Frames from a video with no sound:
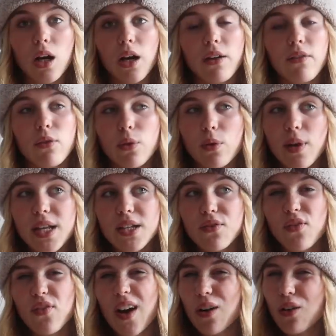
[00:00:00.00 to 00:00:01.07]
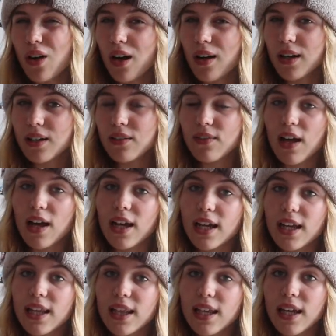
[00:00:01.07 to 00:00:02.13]
I've always felt kind of
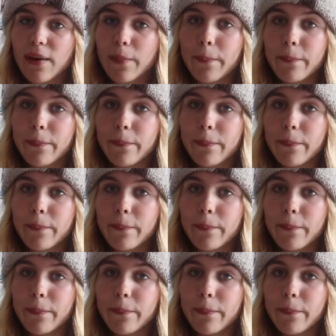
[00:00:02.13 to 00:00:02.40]
like the